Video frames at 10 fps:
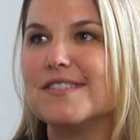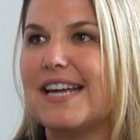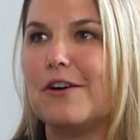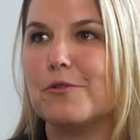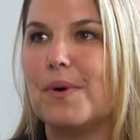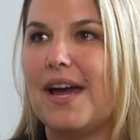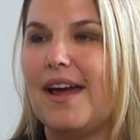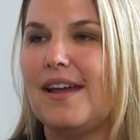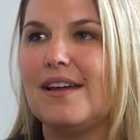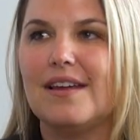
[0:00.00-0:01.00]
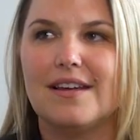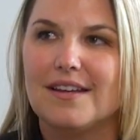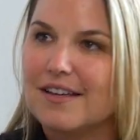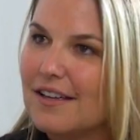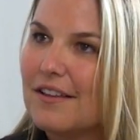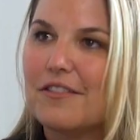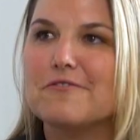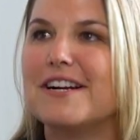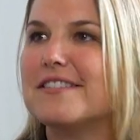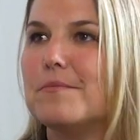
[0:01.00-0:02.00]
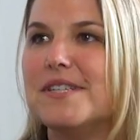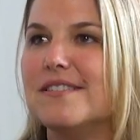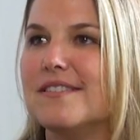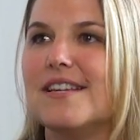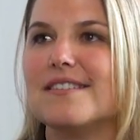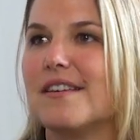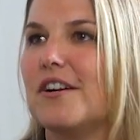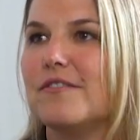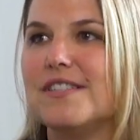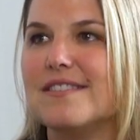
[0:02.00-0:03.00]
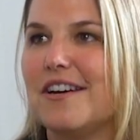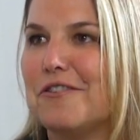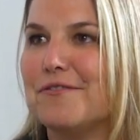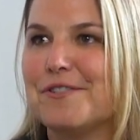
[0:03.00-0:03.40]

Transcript: sound way, the rest of business takes care of itself.